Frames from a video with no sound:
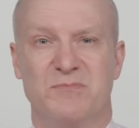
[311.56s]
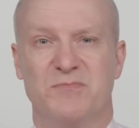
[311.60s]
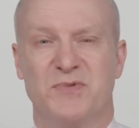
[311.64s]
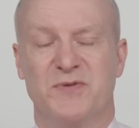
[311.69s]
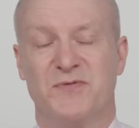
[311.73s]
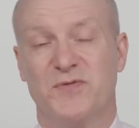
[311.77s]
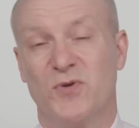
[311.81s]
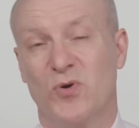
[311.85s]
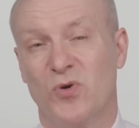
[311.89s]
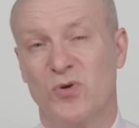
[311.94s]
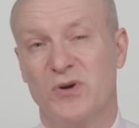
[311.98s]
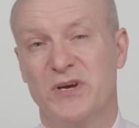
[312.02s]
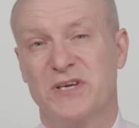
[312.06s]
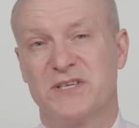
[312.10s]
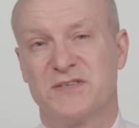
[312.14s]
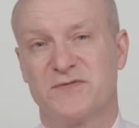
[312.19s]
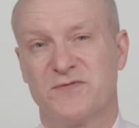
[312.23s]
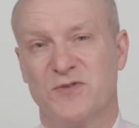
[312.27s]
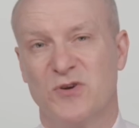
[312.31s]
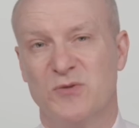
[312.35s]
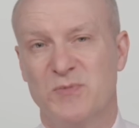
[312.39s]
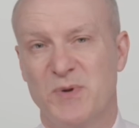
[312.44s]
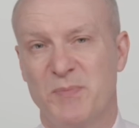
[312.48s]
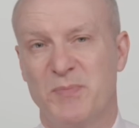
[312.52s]
Before, his
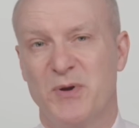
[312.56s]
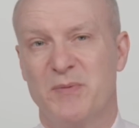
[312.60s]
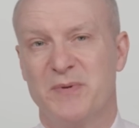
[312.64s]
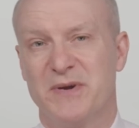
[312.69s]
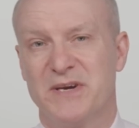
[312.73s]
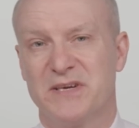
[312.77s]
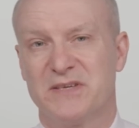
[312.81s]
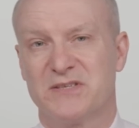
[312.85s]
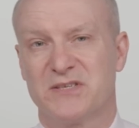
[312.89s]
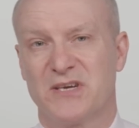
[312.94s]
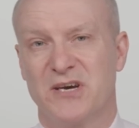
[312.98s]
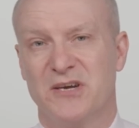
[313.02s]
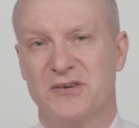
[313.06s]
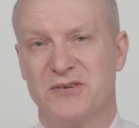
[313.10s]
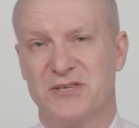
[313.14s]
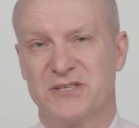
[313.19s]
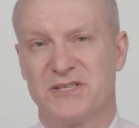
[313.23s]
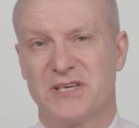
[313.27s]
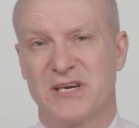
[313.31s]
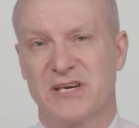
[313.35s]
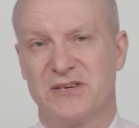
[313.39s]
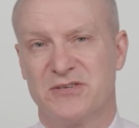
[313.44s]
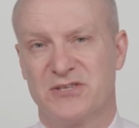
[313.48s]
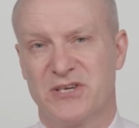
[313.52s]
former permanent
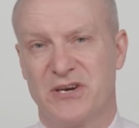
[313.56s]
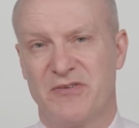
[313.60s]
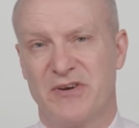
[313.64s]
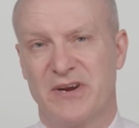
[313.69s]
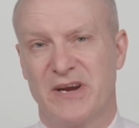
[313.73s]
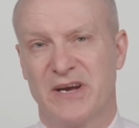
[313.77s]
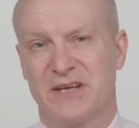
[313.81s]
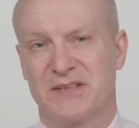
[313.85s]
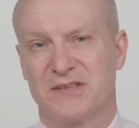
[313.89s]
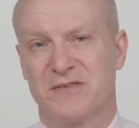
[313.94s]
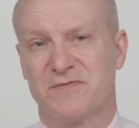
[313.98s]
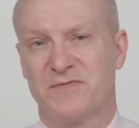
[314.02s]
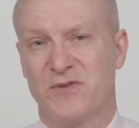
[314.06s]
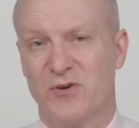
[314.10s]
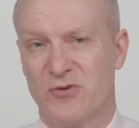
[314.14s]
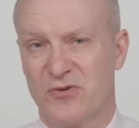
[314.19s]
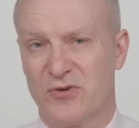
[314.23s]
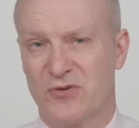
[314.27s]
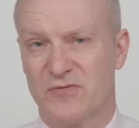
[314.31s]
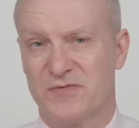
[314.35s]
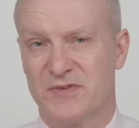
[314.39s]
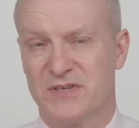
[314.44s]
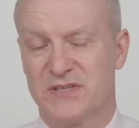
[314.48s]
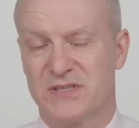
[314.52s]
Undersecretary at the Foreign
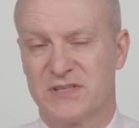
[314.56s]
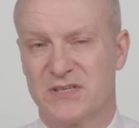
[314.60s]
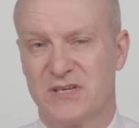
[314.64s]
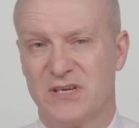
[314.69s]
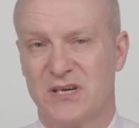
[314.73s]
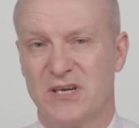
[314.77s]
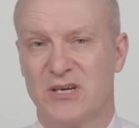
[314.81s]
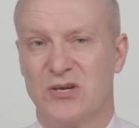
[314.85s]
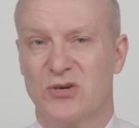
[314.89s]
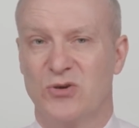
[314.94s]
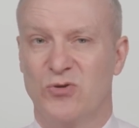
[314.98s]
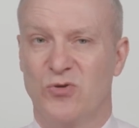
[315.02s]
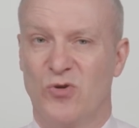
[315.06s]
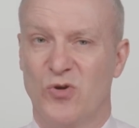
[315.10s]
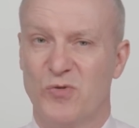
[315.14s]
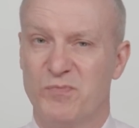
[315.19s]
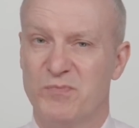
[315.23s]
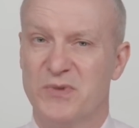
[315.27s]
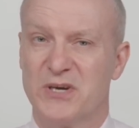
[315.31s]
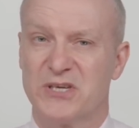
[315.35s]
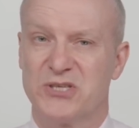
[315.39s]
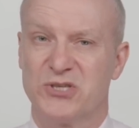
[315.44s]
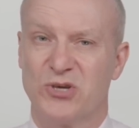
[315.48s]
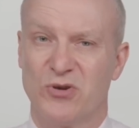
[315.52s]
Office, Lord
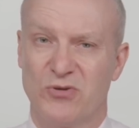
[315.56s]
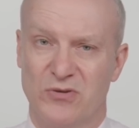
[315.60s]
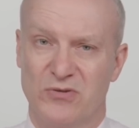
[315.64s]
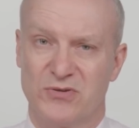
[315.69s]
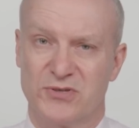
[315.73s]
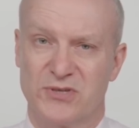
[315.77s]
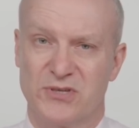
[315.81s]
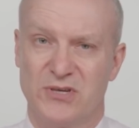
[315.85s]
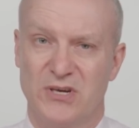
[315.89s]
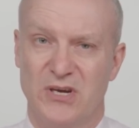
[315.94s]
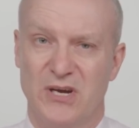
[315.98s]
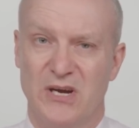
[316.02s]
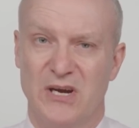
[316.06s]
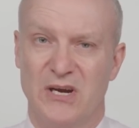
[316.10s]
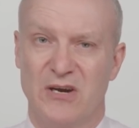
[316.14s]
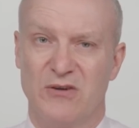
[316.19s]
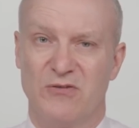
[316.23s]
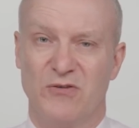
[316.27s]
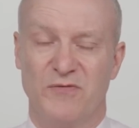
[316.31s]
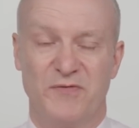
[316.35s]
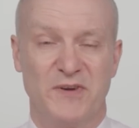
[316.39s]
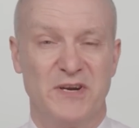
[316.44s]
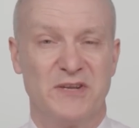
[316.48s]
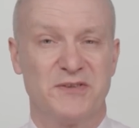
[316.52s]
MacDonald,
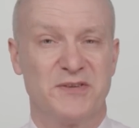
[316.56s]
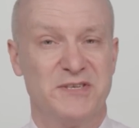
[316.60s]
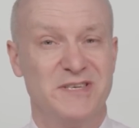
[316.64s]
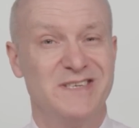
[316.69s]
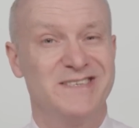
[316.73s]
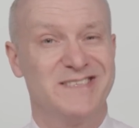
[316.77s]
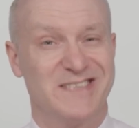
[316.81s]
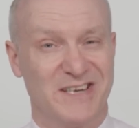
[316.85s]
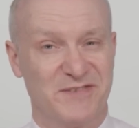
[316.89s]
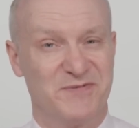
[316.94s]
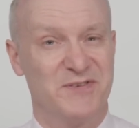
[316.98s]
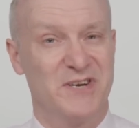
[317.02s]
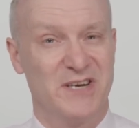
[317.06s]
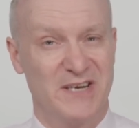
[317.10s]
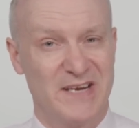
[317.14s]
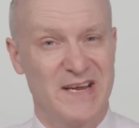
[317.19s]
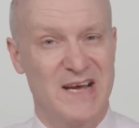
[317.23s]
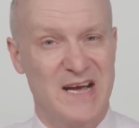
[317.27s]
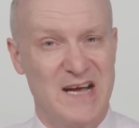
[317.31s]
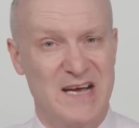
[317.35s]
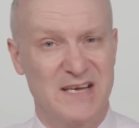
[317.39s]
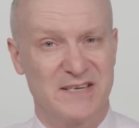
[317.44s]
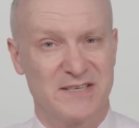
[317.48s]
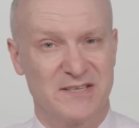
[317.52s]
revealed that he definitely
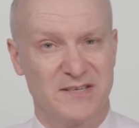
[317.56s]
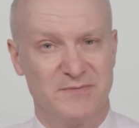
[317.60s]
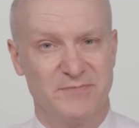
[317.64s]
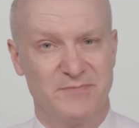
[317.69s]
had.